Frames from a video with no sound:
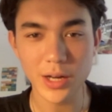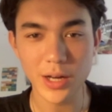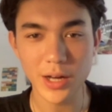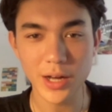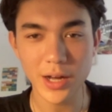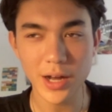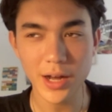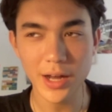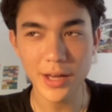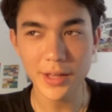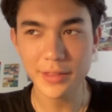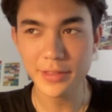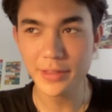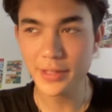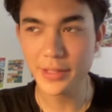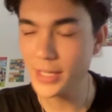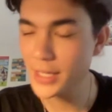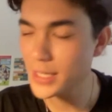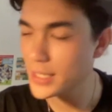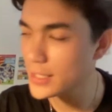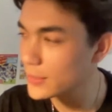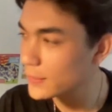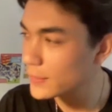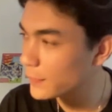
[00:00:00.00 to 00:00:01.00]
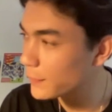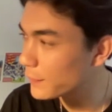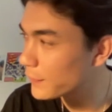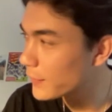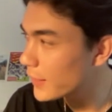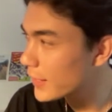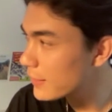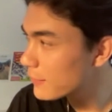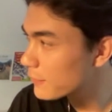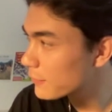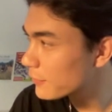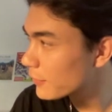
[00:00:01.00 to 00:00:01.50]
I think his
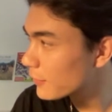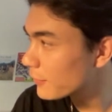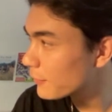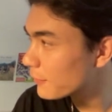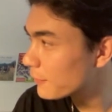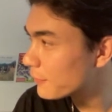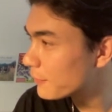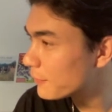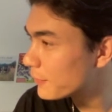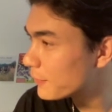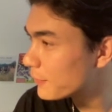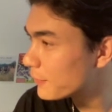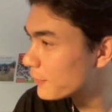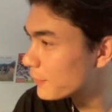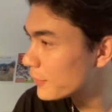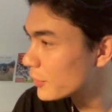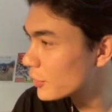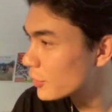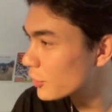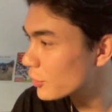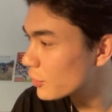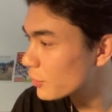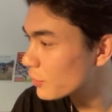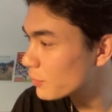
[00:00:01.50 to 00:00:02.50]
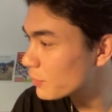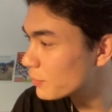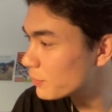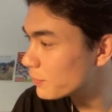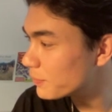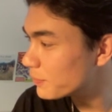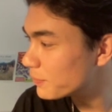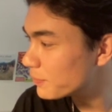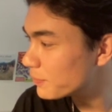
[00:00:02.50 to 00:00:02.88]
favorite film